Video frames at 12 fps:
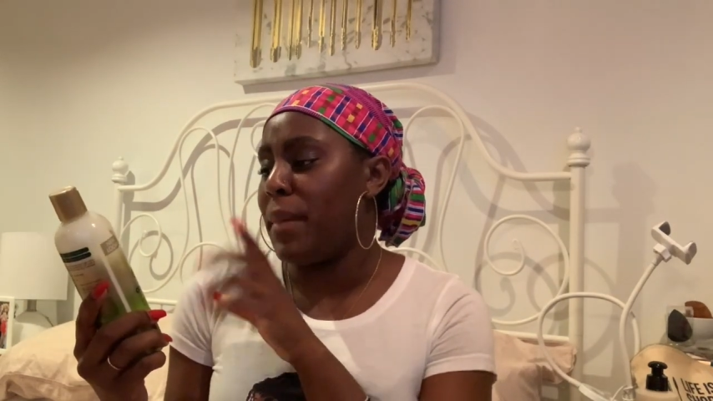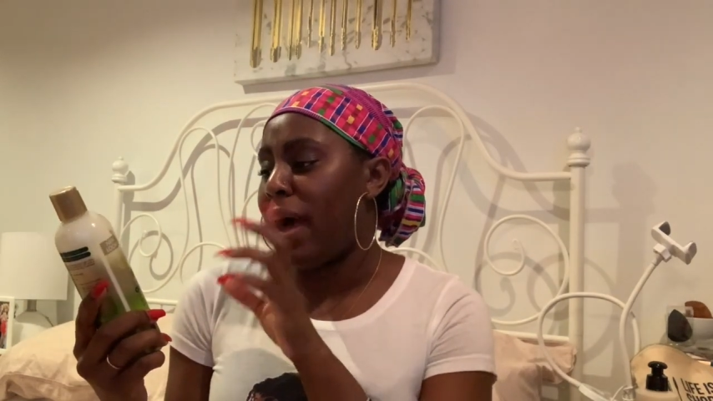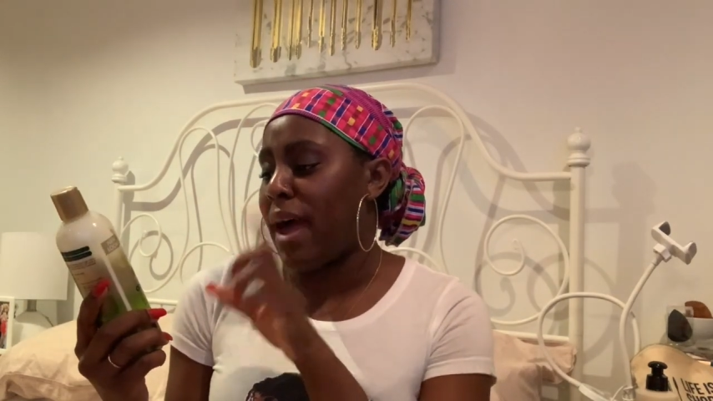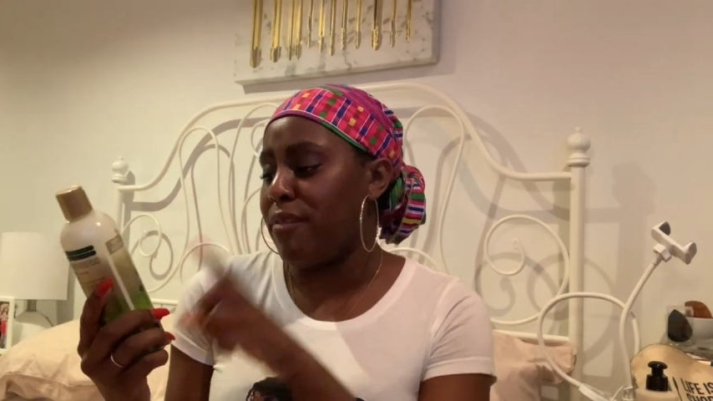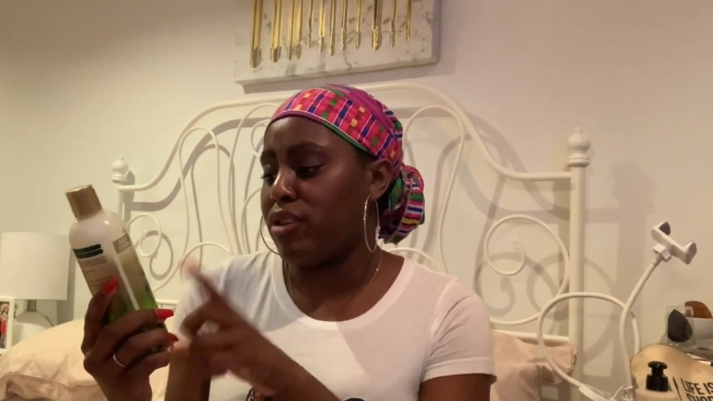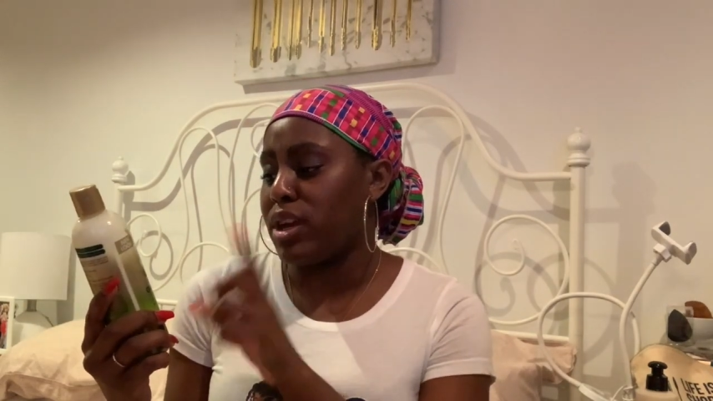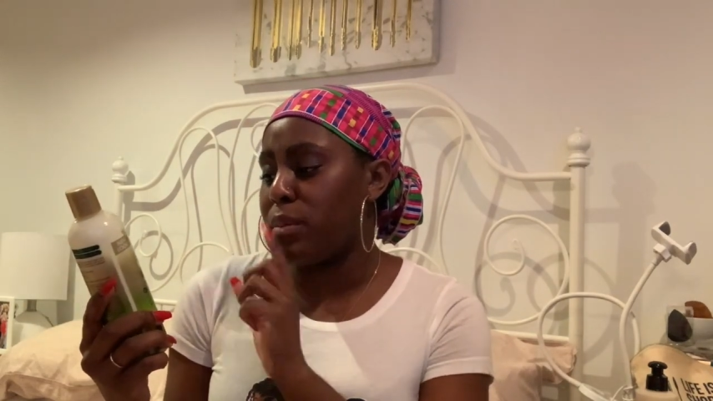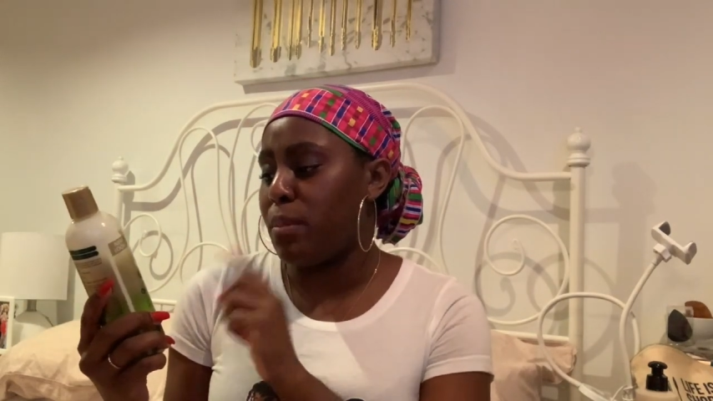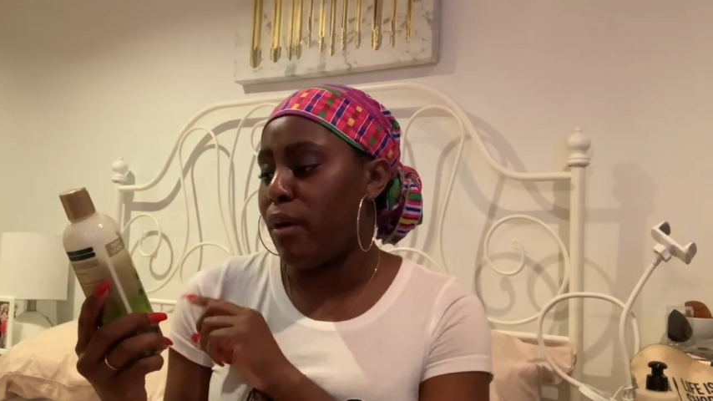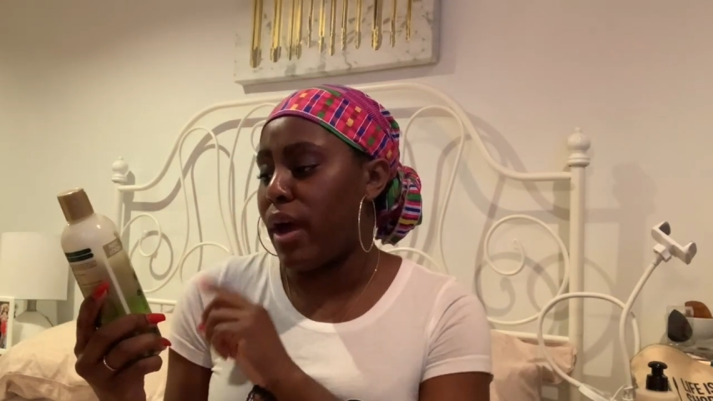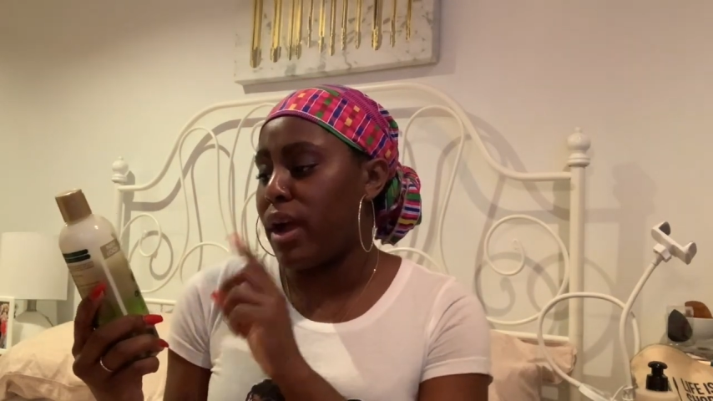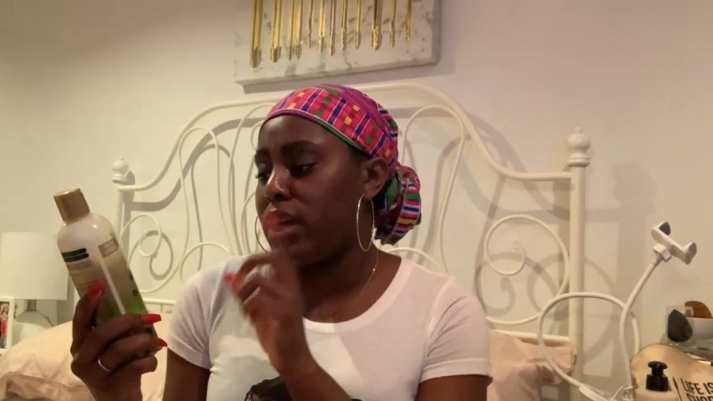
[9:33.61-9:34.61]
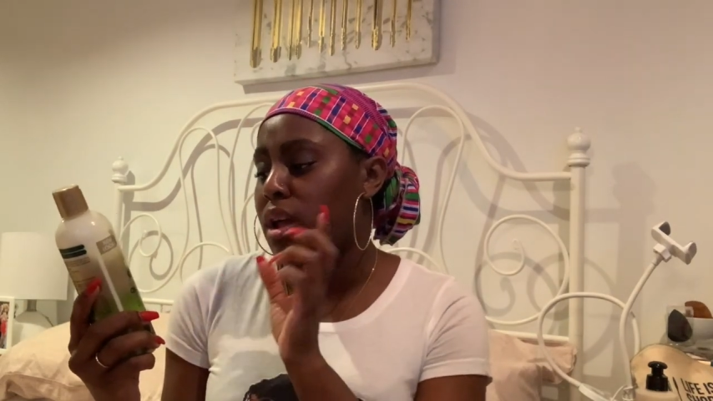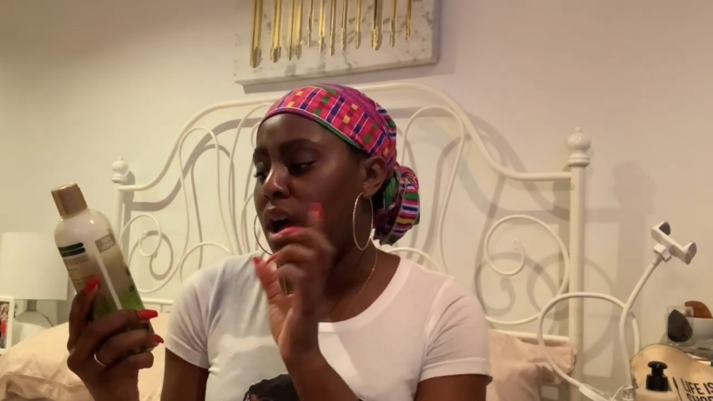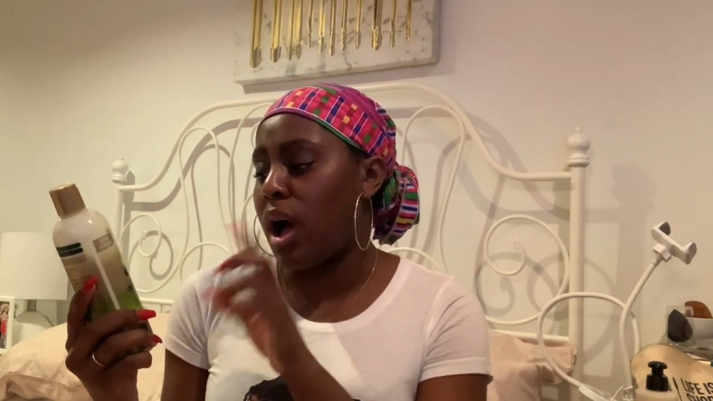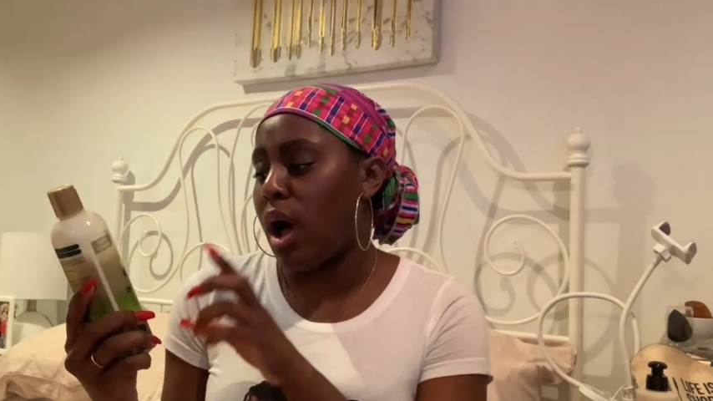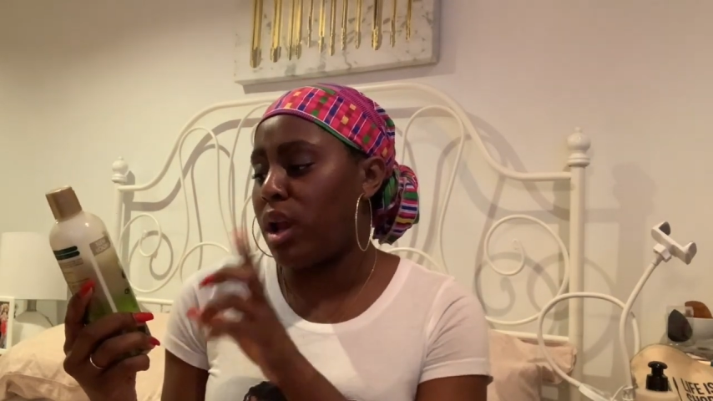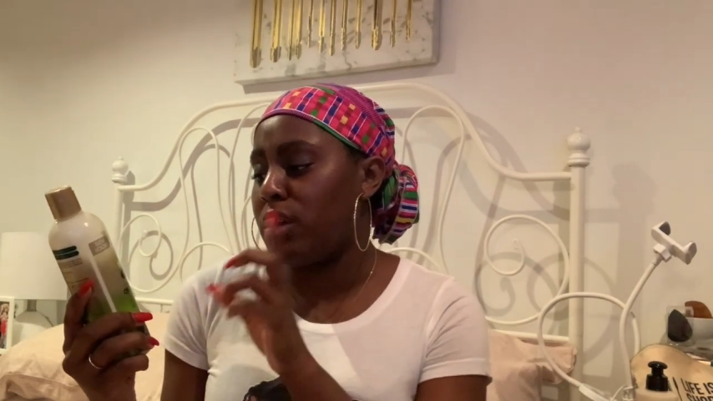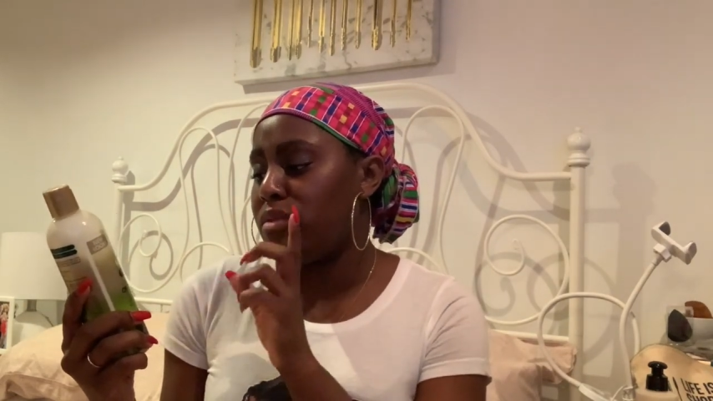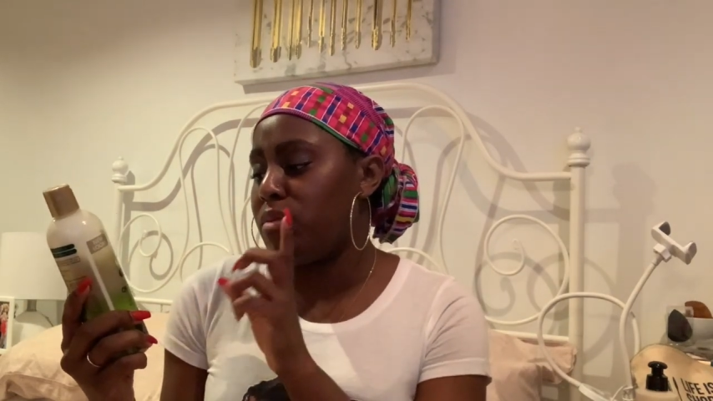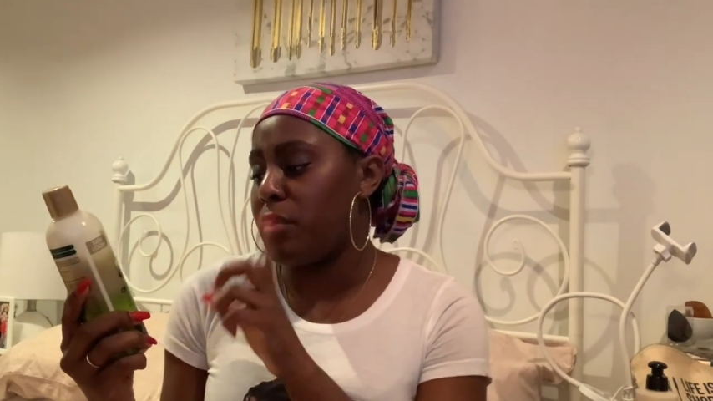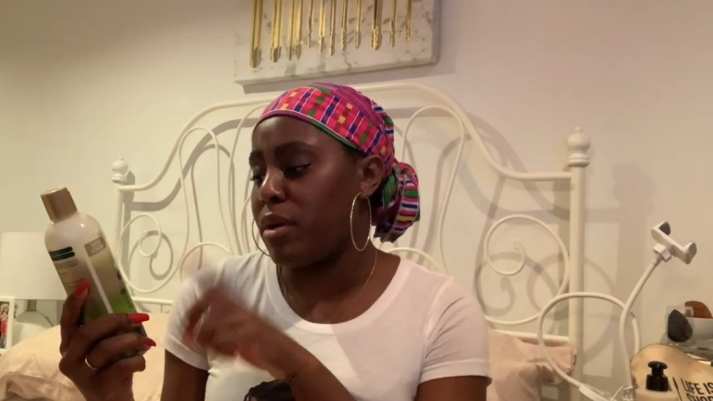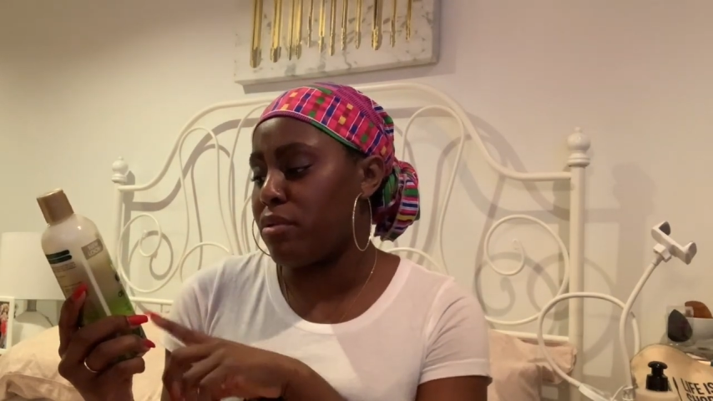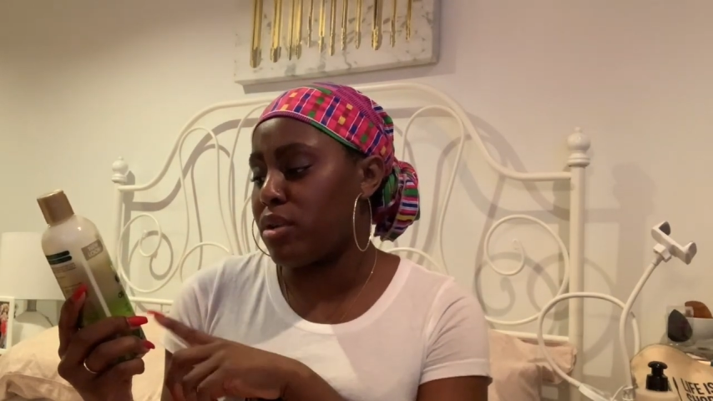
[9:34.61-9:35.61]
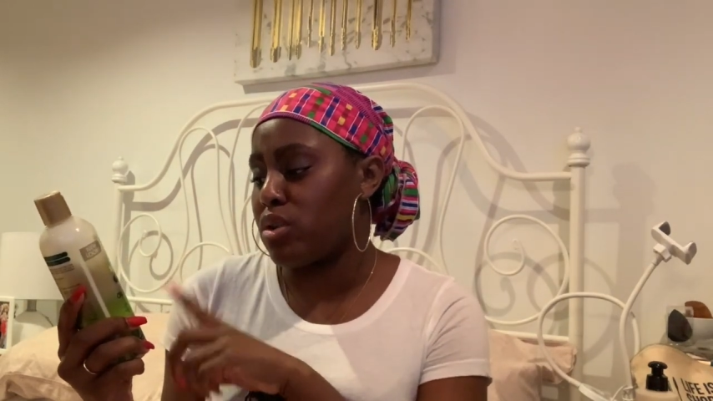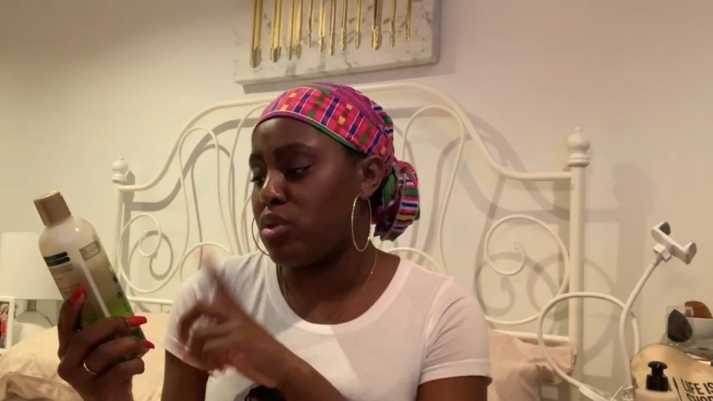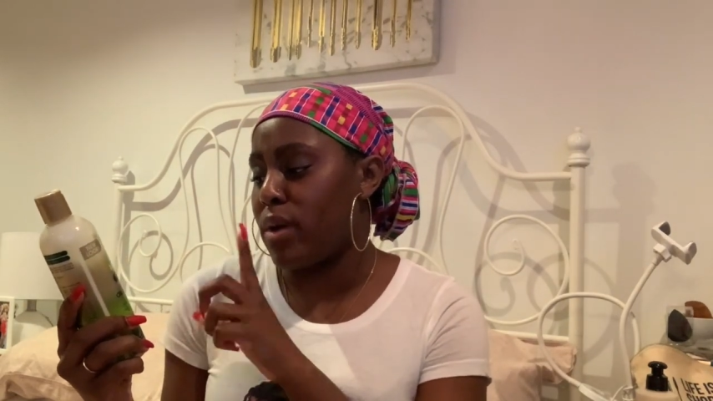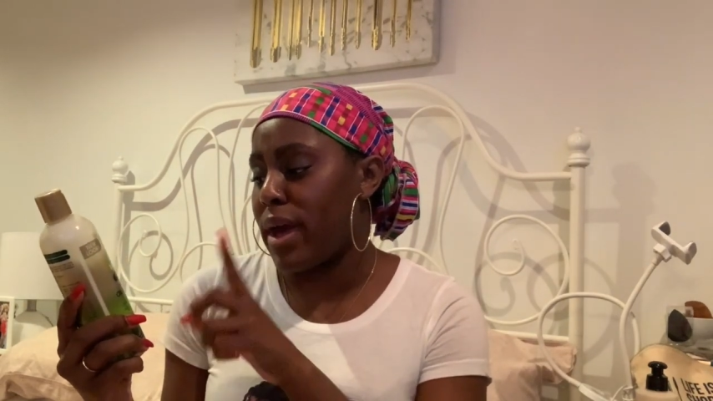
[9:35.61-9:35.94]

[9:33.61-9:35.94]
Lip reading: African Pride Olive Miracle